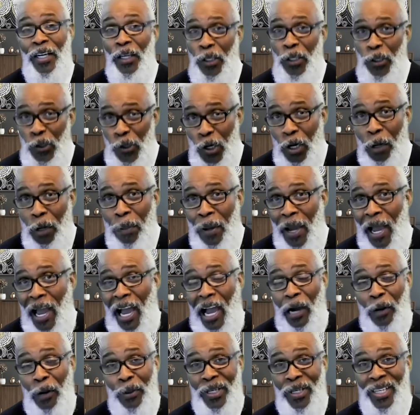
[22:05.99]
Your
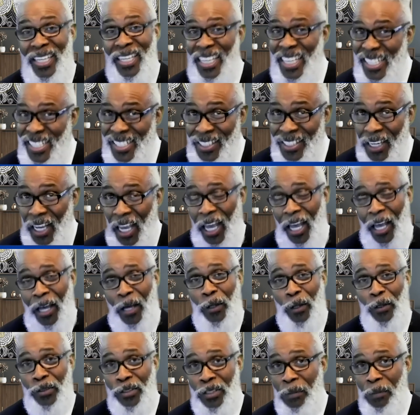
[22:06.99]
power is
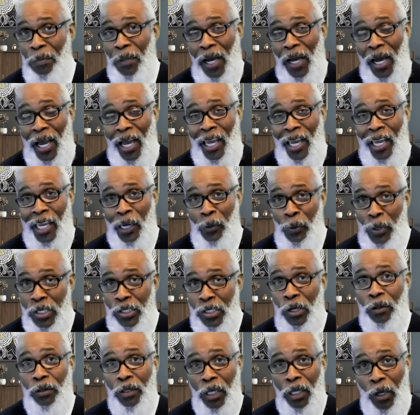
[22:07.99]
now to buy, and we
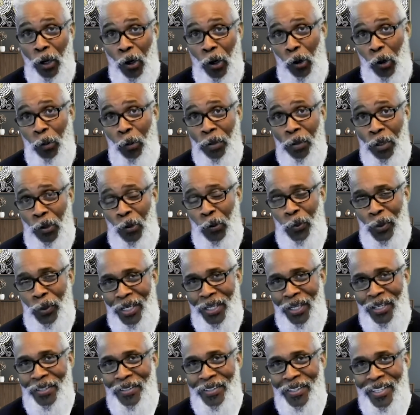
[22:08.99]
certainly hope you
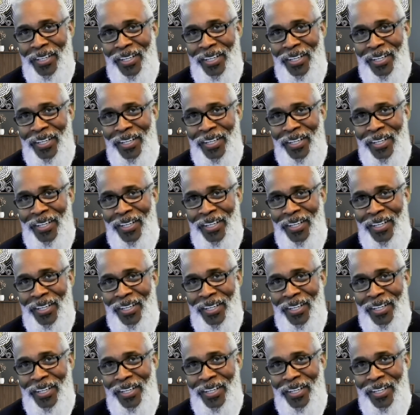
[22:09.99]
will.